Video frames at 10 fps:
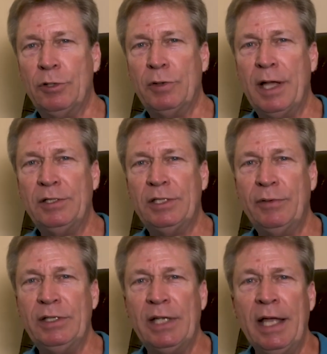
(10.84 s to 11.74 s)
Showcase
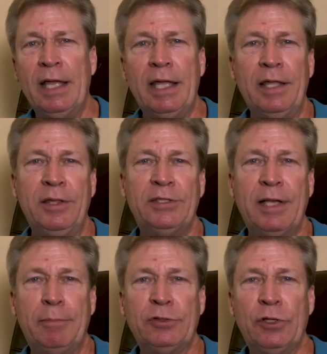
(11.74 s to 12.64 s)
Series. In this
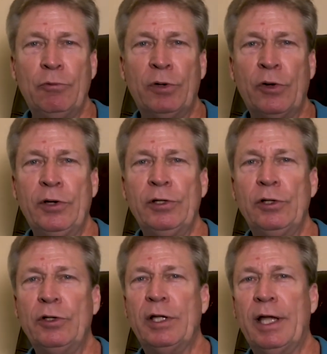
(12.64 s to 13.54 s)
episode, we're going to
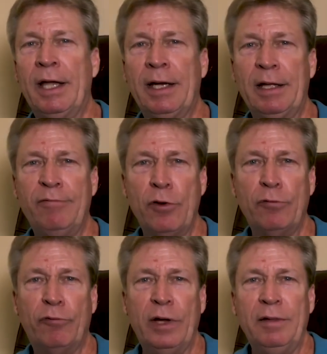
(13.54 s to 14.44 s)
look at a
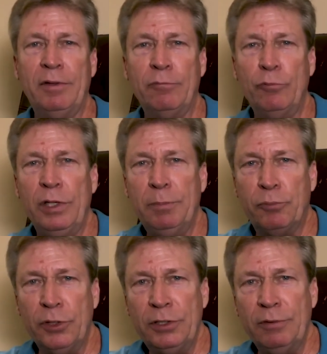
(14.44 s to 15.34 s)
photo frame that we
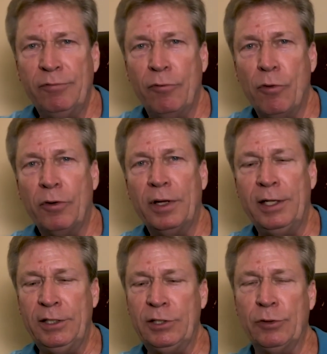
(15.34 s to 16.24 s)
printed for
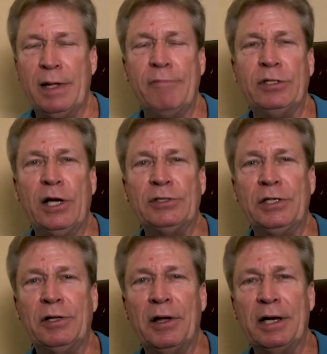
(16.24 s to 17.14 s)
a digital
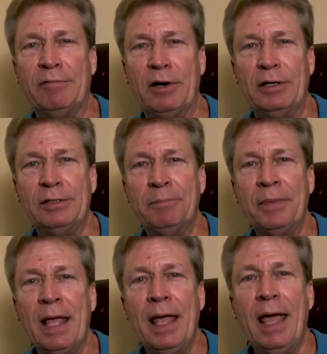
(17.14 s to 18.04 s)
advertising client of ours.
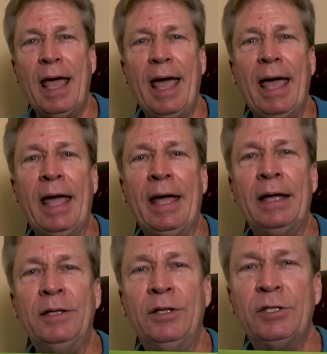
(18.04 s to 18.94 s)

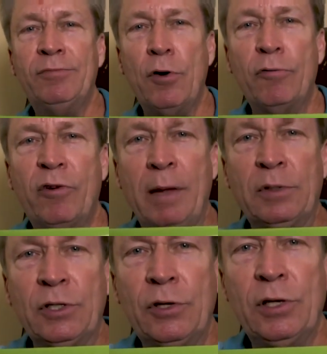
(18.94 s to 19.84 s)
And this photo frame
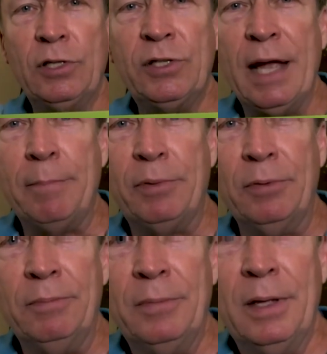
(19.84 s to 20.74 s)
is a good
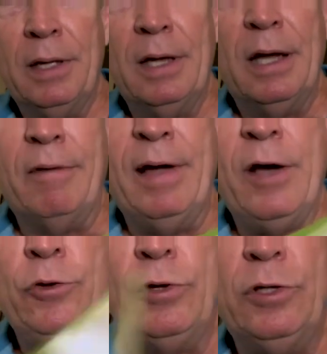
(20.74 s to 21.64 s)
example of
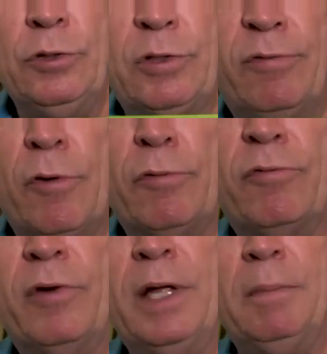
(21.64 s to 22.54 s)
how you can use a photo
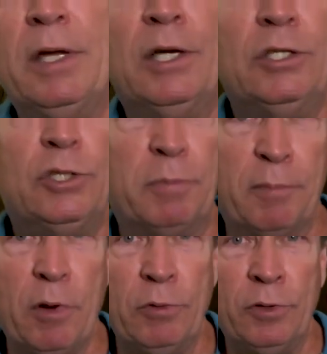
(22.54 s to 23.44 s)
frame to
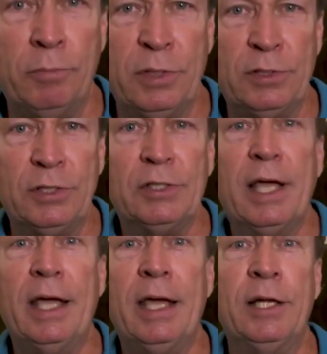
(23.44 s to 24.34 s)
promote your
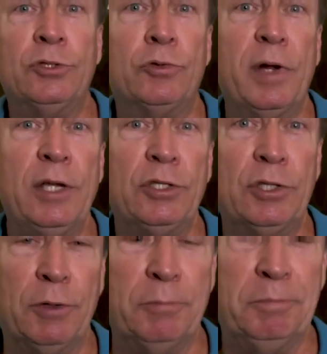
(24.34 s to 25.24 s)
business at a trade
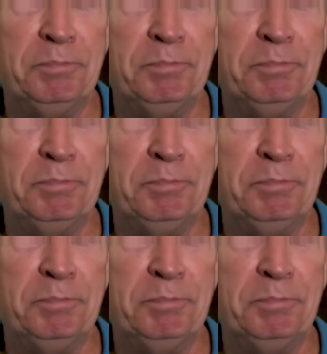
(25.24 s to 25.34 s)
show.